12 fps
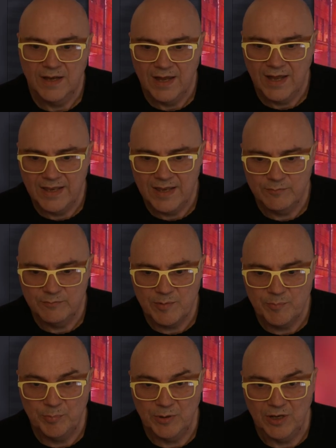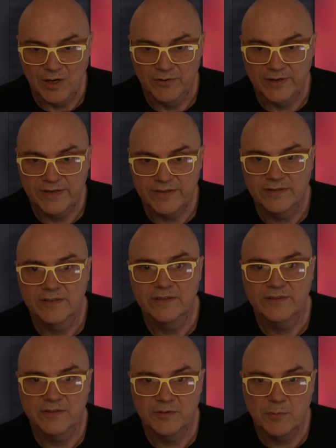and then we blur it.
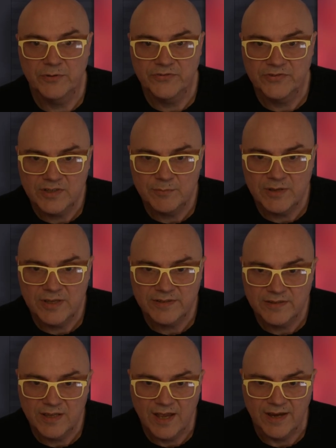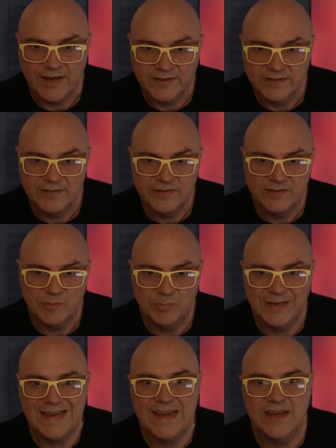So we want some of this light to
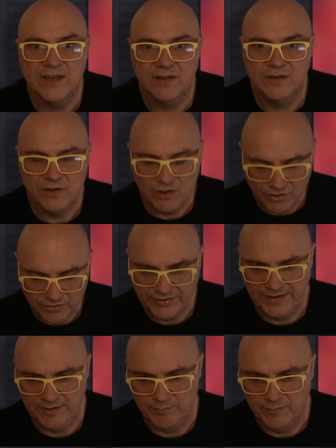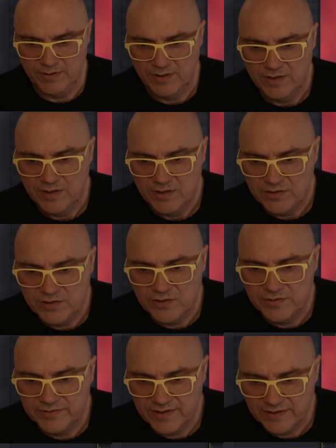bleed onto him
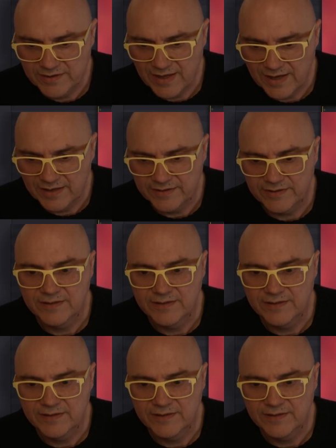using that